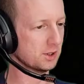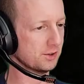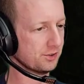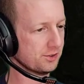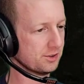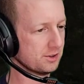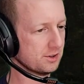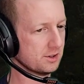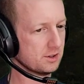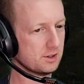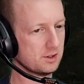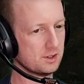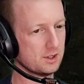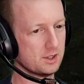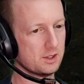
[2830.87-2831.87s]
us.
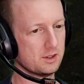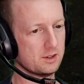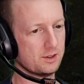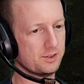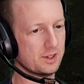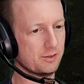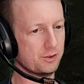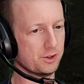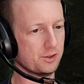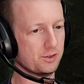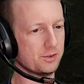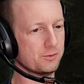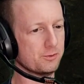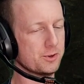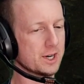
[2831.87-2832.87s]
Let's have a look at
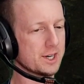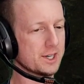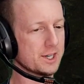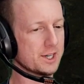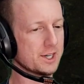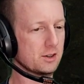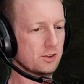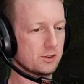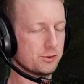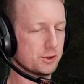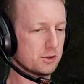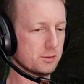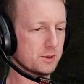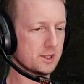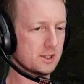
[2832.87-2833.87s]
some value. So
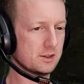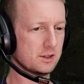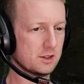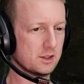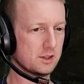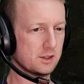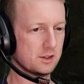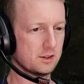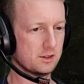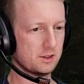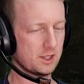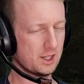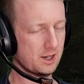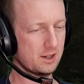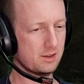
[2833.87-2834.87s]
Volkmar,
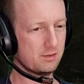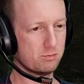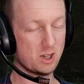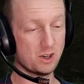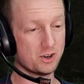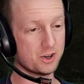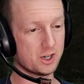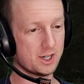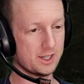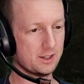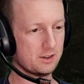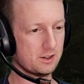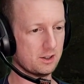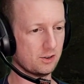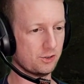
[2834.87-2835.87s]
yeah, he didn't
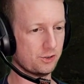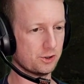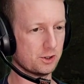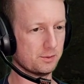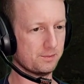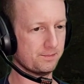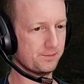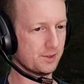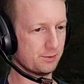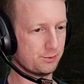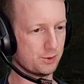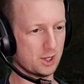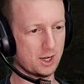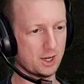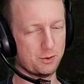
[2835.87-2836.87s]
die. Did his job.
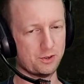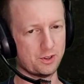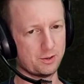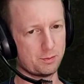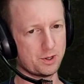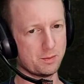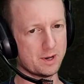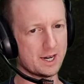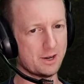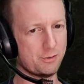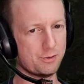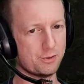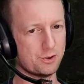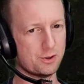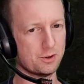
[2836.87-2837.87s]
Fire Wizard is pretty bad
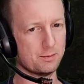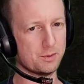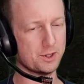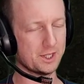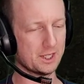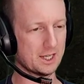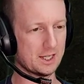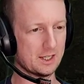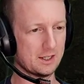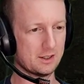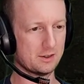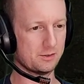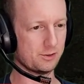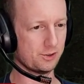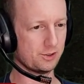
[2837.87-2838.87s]
for a Burning Head.
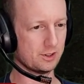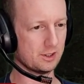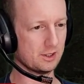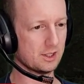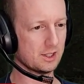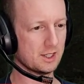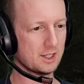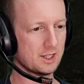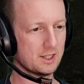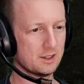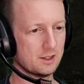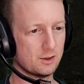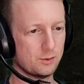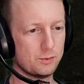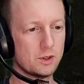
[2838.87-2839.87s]
Obviously,
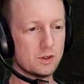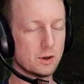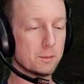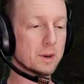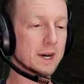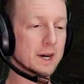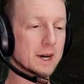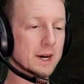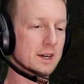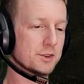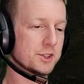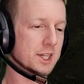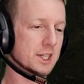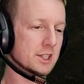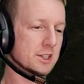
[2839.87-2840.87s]
did not pay enough
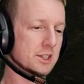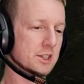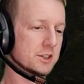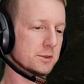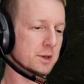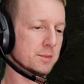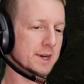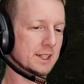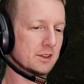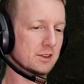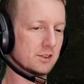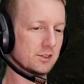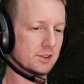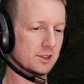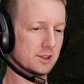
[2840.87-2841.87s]
attention to my
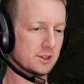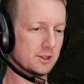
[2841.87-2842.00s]
mages.